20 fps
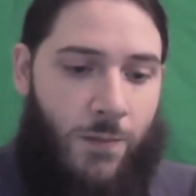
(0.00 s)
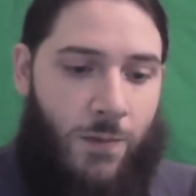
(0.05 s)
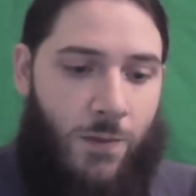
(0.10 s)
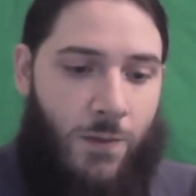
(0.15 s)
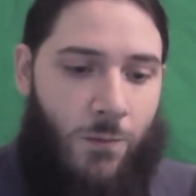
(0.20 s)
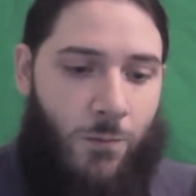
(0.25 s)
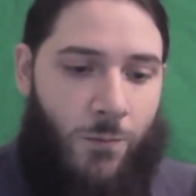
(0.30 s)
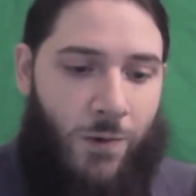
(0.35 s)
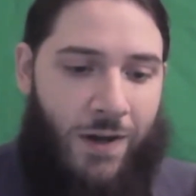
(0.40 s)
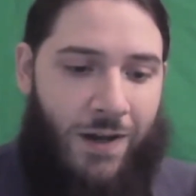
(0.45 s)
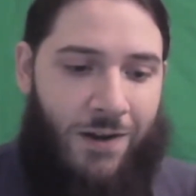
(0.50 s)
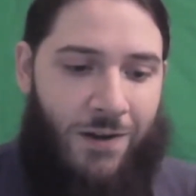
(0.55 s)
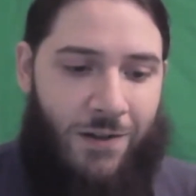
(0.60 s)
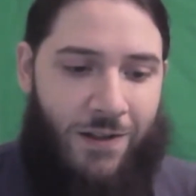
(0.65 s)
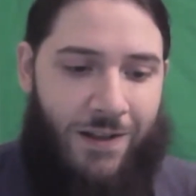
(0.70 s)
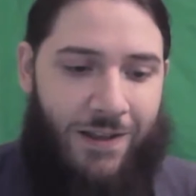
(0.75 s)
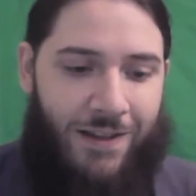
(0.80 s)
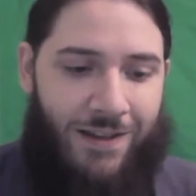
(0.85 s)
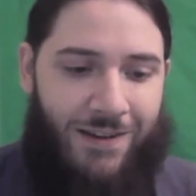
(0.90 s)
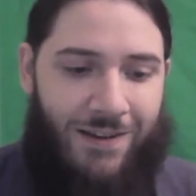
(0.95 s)
well,
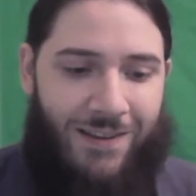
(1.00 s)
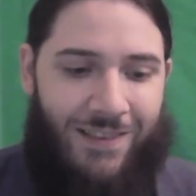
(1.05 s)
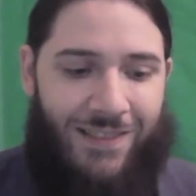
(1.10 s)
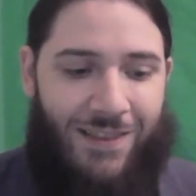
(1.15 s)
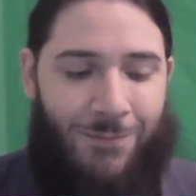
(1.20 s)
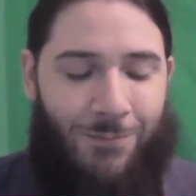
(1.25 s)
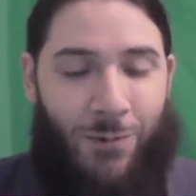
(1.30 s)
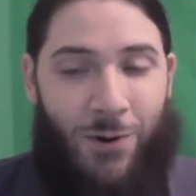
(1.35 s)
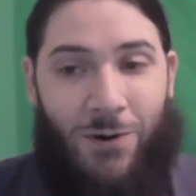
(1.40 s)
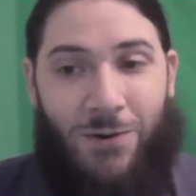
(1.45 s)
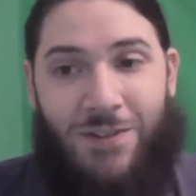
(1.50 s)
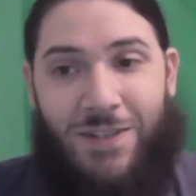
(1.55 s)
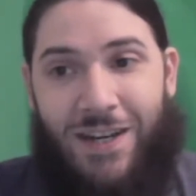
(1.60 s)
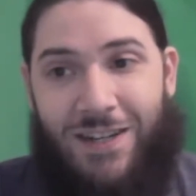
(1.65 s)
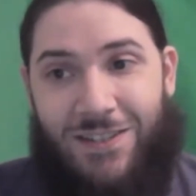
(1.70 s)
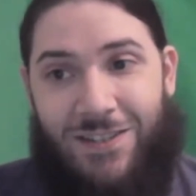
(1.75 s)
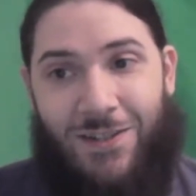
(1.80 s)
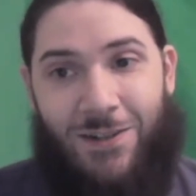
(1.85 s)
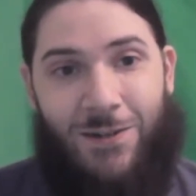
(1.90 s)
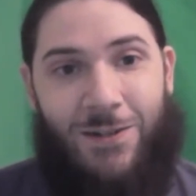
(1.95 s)
the
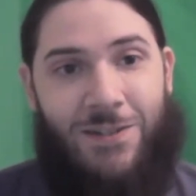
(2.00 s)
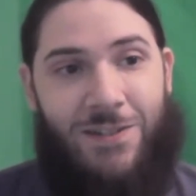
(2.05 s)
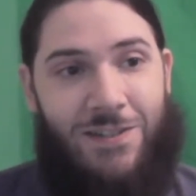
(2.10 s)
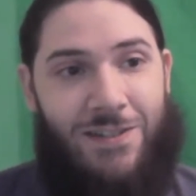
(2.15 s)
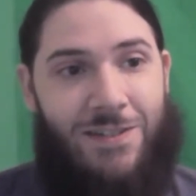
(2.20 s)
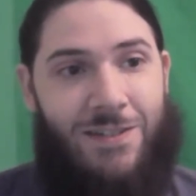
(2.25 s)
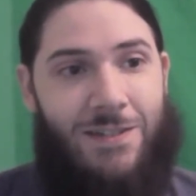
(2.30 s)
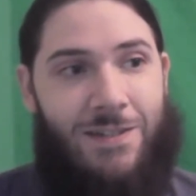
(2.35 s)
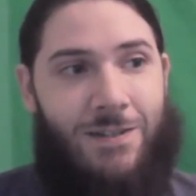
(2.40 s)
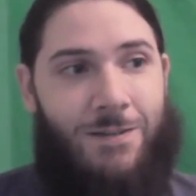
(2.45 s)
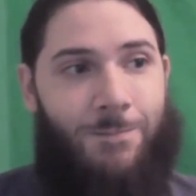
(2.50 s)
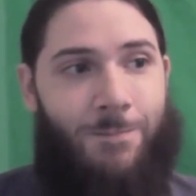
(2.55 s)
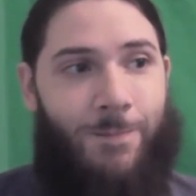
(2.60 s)
protesters,